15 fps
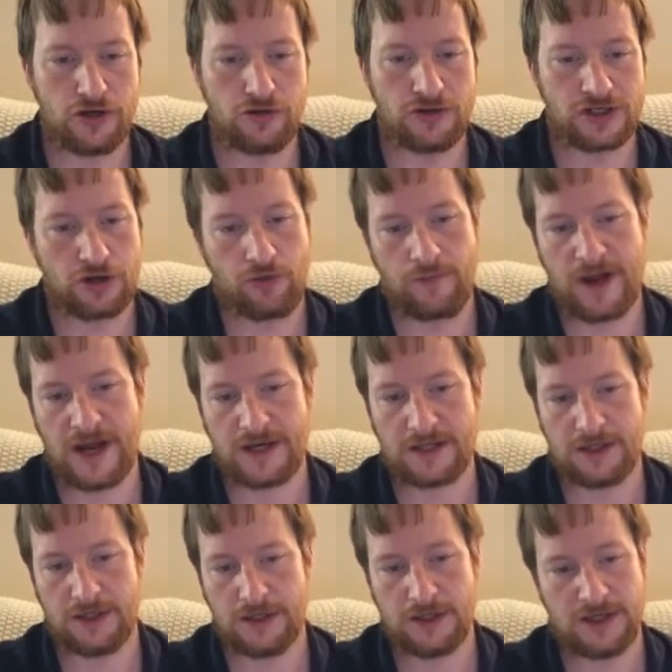is go back
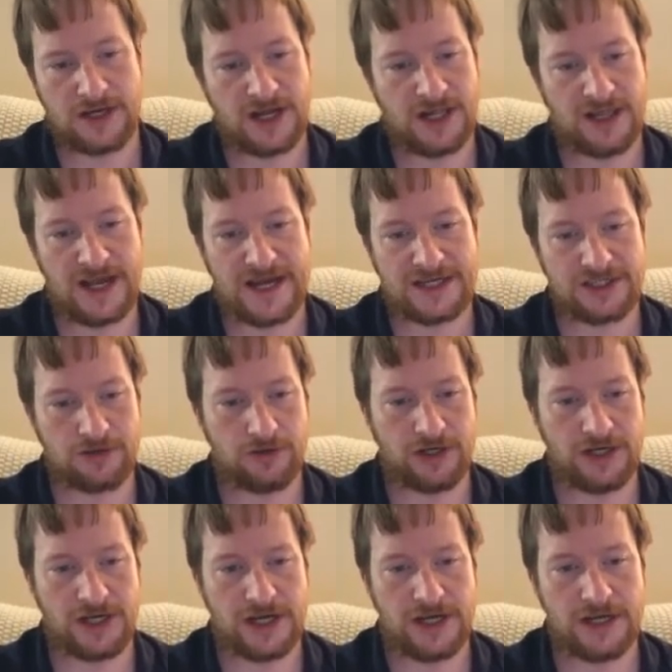the last 30
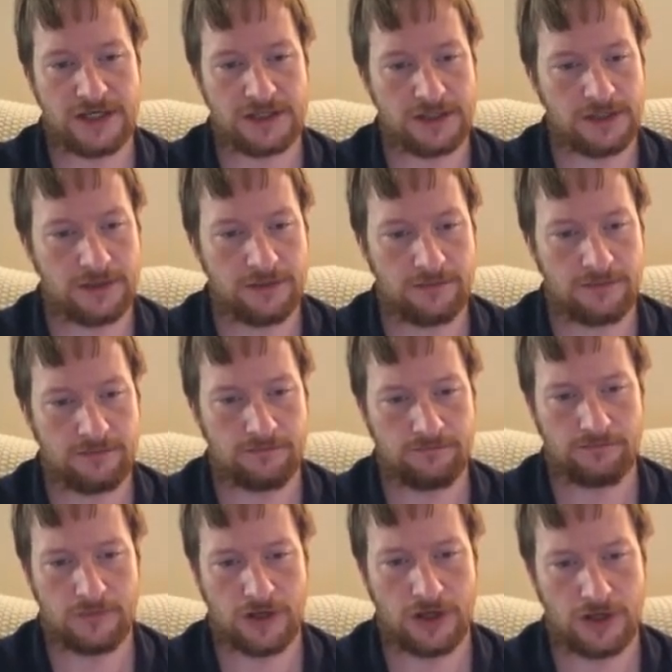days
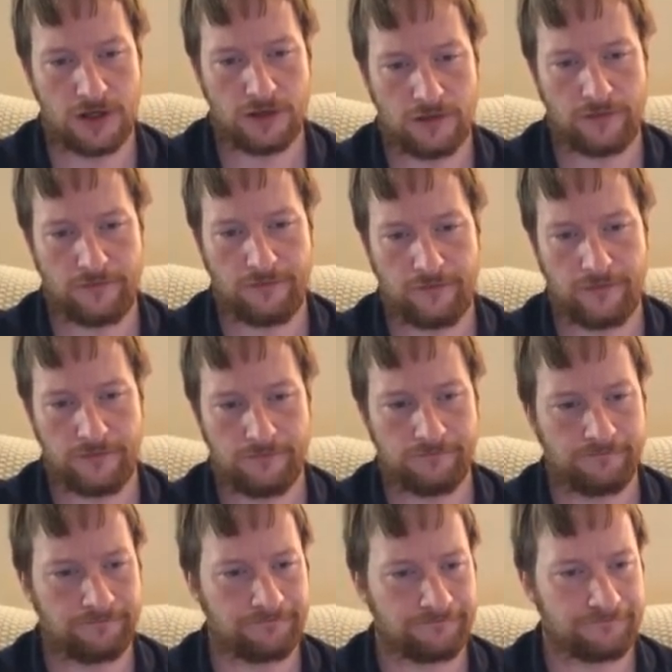of
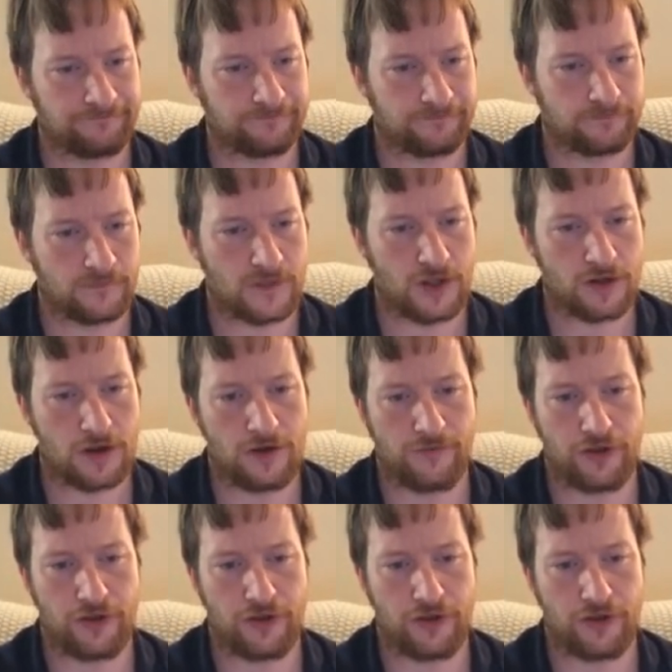the